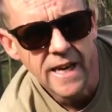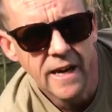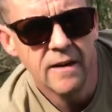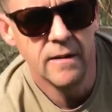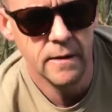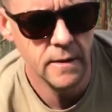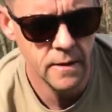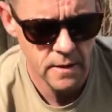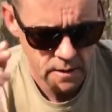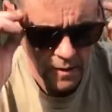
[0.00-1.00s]
now.
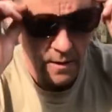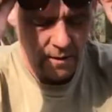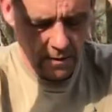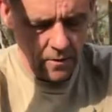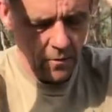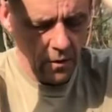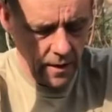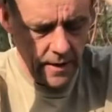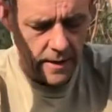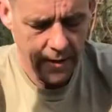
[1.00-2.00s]

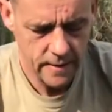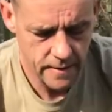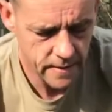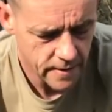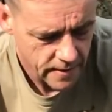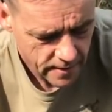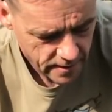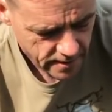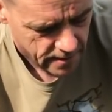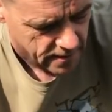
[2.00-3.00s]
Right,
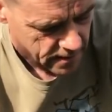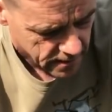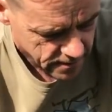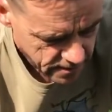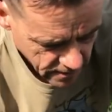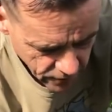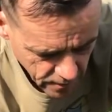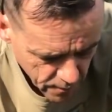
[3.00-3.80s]
let's see if he